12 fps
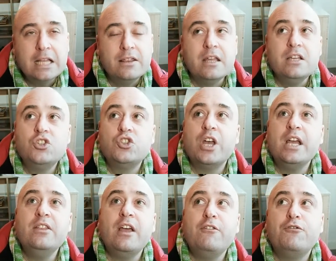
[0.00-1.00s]
They
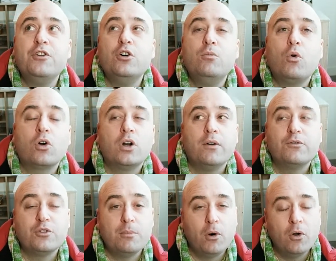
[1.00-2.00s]
say they feel more
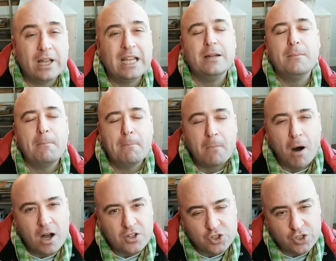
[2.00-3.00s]
comfortable in
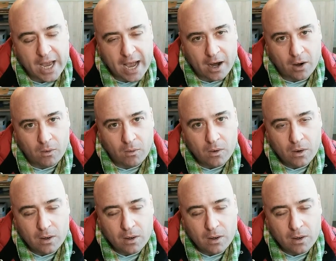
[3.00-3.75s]
Moscow